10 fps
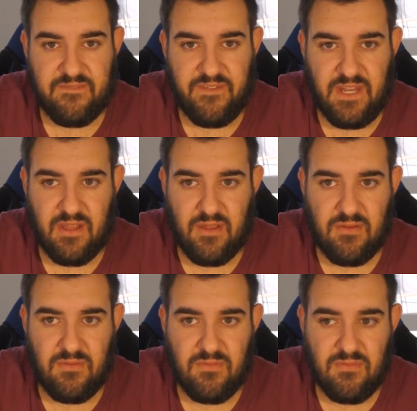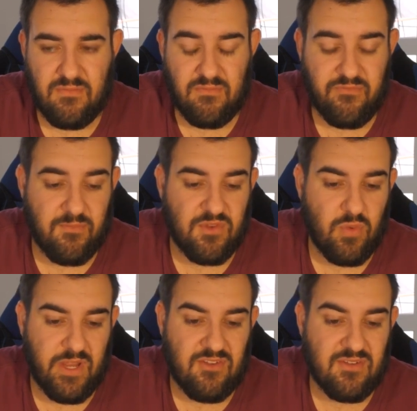video from
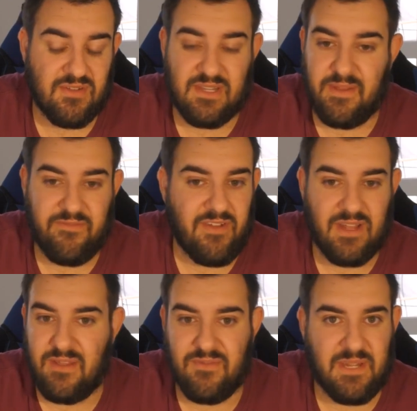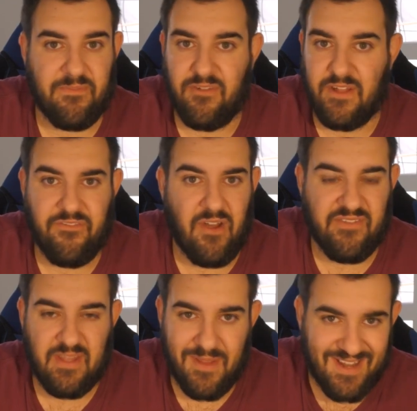Twitch, because I mean, fuck, it was up for like
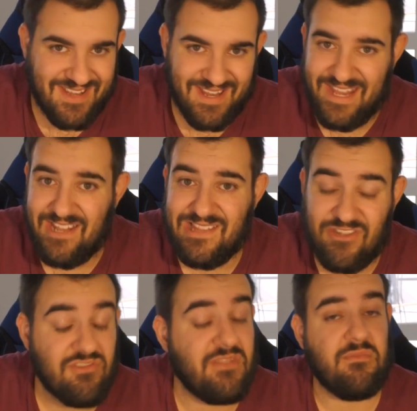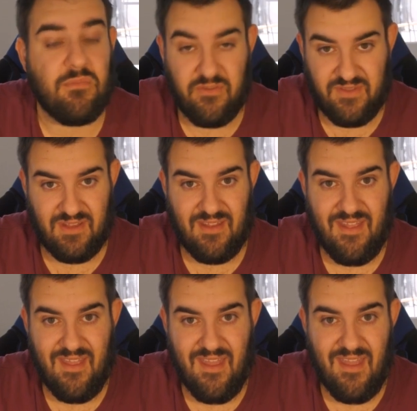5-10 minutes and he literally removed it.
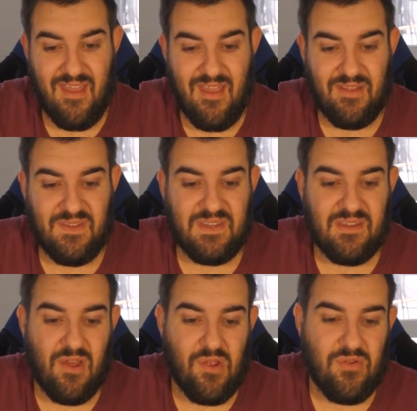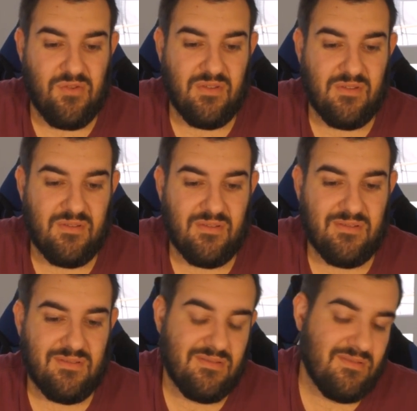So
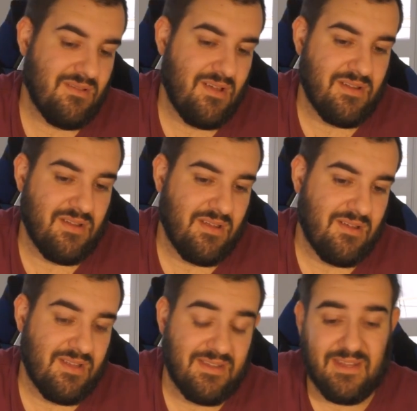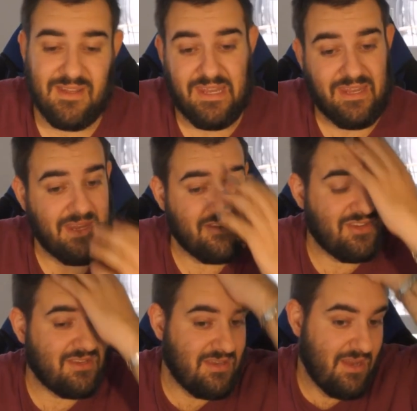I don't know, guys,
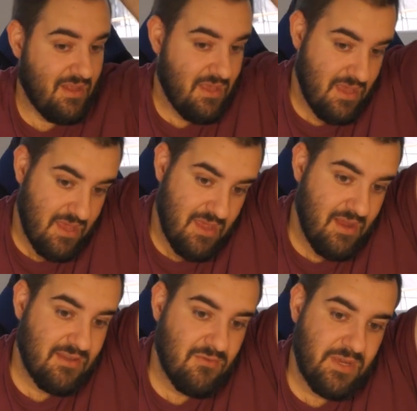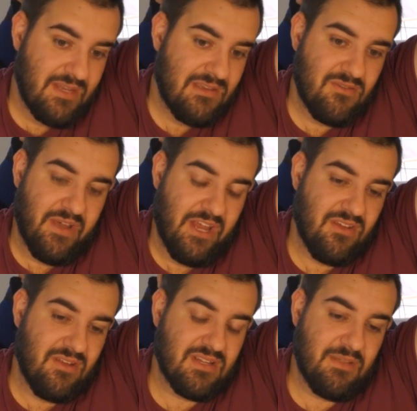it's a weird
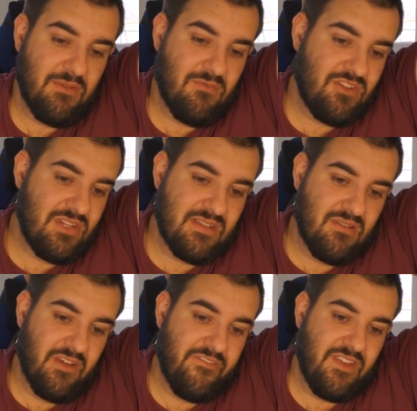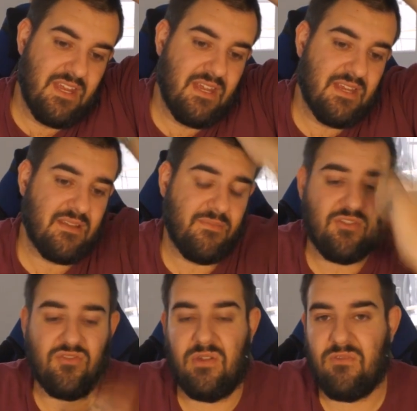situation, because I've been watching this guy for years. I've
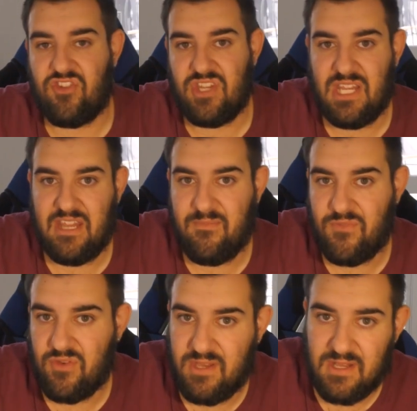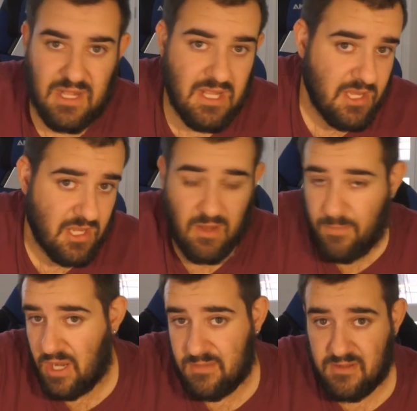enjoyed watching him doing, you know,
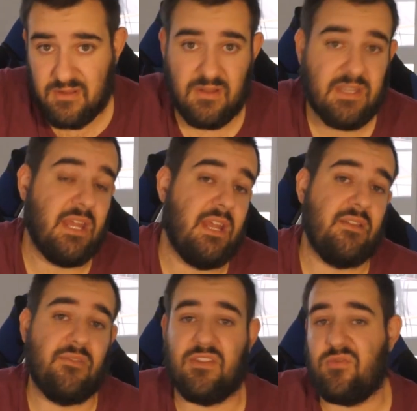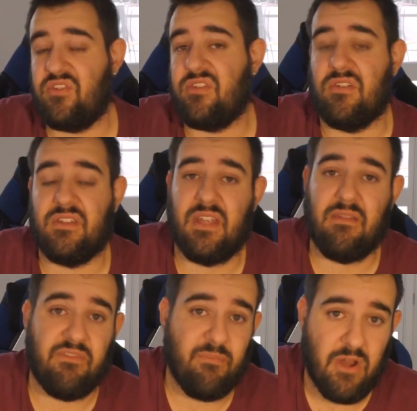Pokemon content, doing Twitch
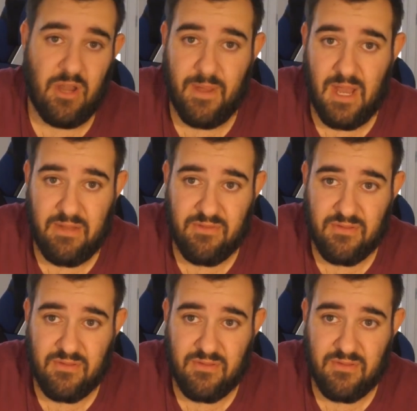content with Mario Kart